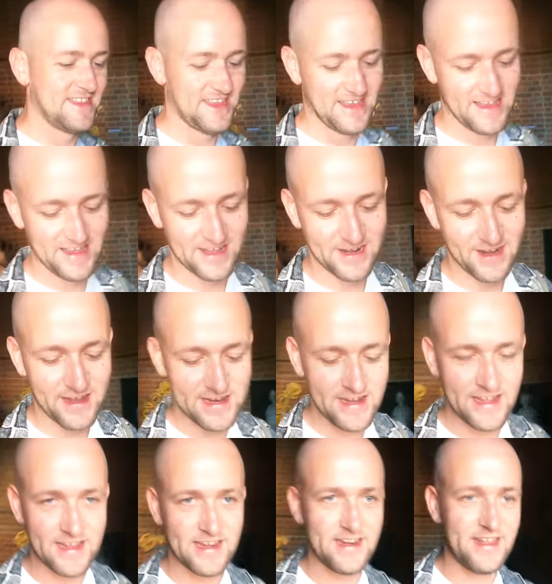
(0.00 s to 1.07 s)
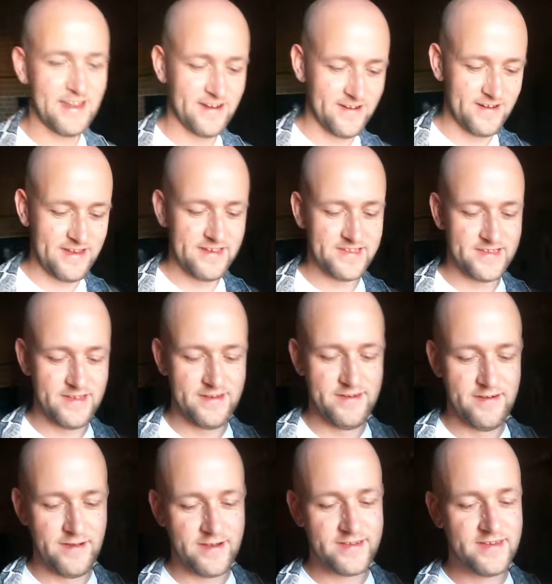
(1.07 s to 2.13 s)
the lighting in here is
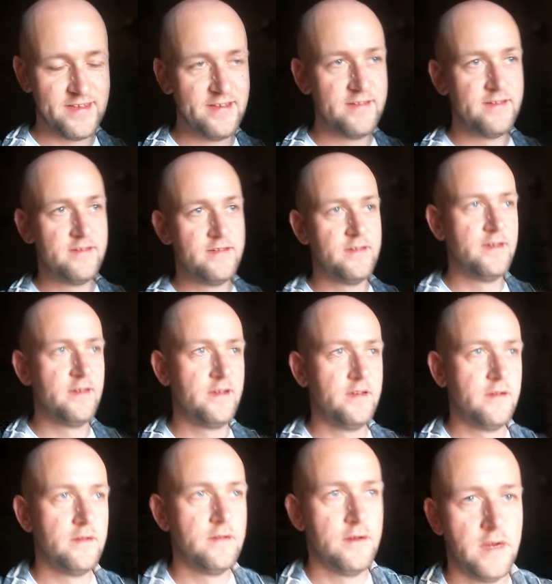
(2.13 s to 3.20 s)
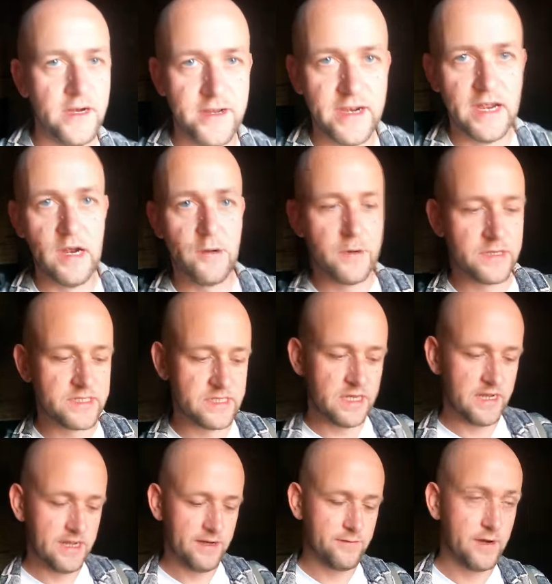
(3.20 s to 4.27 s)
not on our
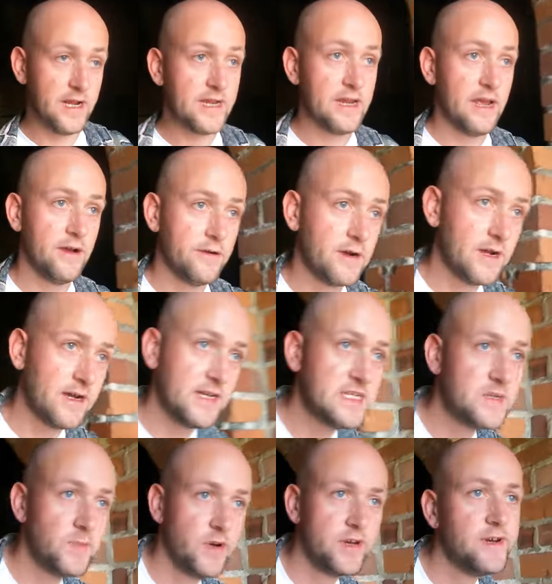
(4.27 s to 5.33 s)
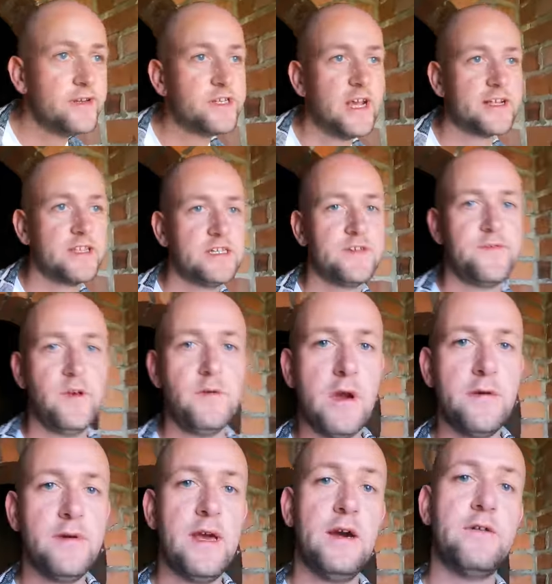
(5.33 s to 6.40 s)
side right now, guys, but check this view
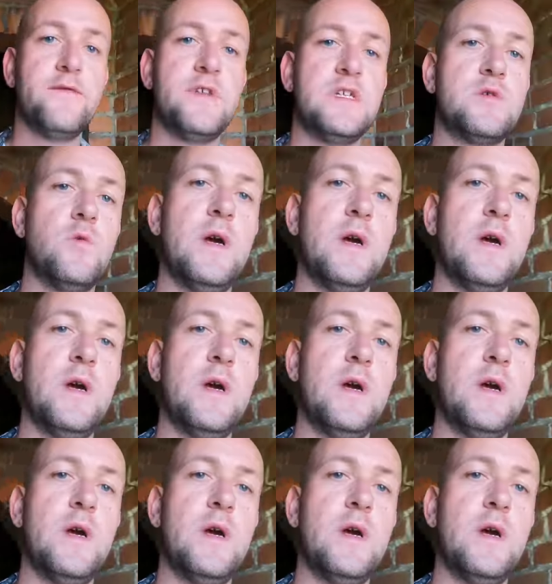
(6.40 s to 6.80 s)
out, out of this